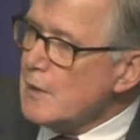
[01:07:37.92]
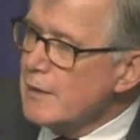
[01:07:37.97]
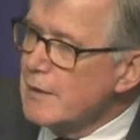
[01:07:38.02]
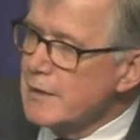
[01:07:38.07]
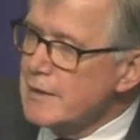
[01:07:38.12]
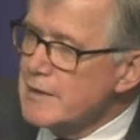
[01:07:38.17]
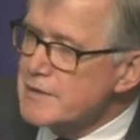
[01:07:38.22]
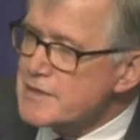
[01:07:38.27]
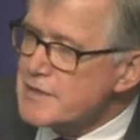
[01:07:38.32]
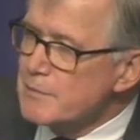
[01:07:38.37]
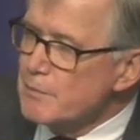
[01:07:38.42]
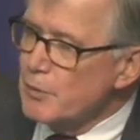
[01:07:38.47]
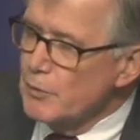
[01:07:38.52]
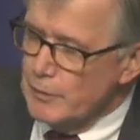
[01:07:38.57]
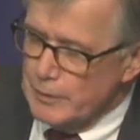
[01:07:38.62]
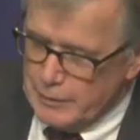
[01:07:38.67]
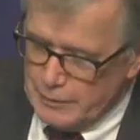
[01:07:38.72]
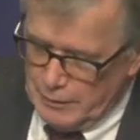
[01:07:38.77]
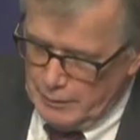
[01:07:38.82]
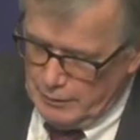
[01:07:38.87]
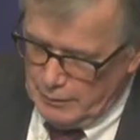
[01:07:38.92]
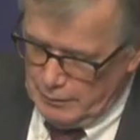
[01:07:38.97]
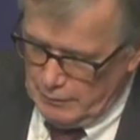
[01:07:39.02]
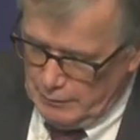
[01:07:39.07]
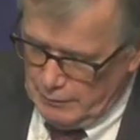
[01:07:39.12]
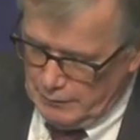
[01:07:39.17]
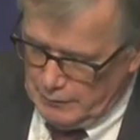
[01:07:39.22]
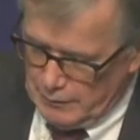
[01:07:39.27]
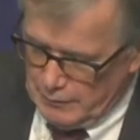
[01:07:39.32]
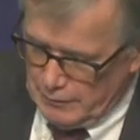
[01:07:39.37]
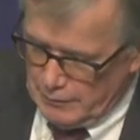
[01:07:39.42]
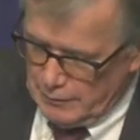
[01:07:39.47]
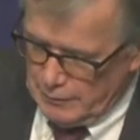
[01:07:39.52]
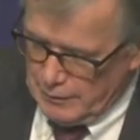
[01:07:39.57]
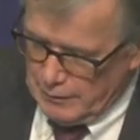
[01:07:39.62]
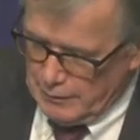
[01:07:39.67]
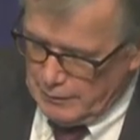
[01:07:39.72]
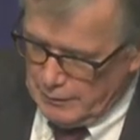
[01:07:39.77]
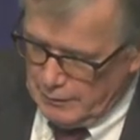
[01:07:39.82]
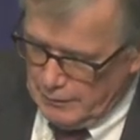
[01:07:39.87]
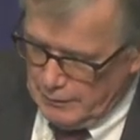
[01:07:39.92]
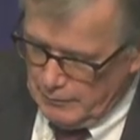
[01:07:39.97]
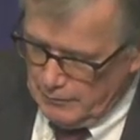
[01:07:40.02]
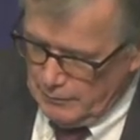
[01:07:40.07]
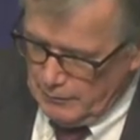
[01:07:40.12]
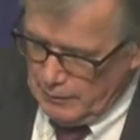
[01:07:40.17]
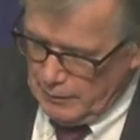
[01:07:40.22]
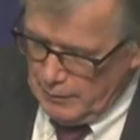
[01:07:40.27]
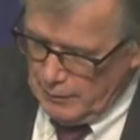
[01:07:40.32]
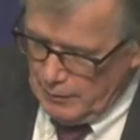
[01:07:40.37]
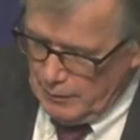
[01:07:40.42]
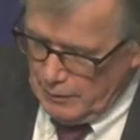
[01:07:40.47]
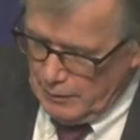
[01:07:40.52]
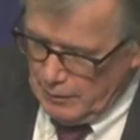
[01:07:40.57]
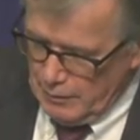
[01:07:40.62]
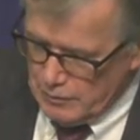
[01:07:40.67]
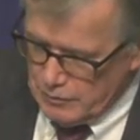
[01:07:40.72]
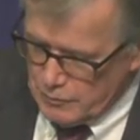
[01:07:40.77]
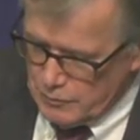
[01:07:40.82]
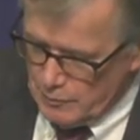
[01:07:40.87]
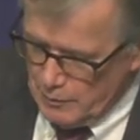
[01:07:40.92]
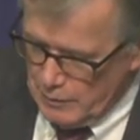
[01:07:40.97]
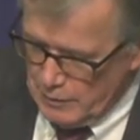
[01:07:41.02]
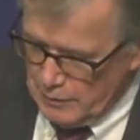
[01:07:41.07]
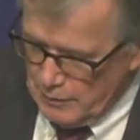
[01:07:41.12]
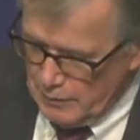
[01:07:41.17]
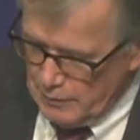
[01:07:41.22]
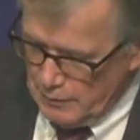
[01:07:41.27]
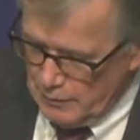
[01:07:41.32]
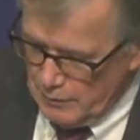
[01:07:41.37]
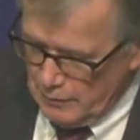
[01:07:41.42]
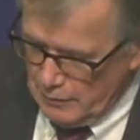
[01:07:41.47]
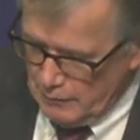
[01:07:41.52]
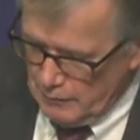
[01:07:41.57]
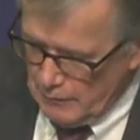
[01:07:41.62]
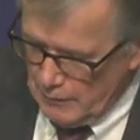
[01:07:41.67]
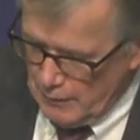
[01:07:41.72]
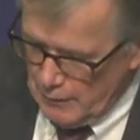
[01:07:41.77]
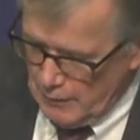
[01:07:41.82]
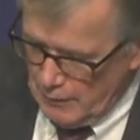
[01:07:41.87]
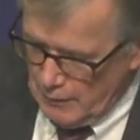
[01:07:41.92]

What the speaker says: I guess the point Andrew made about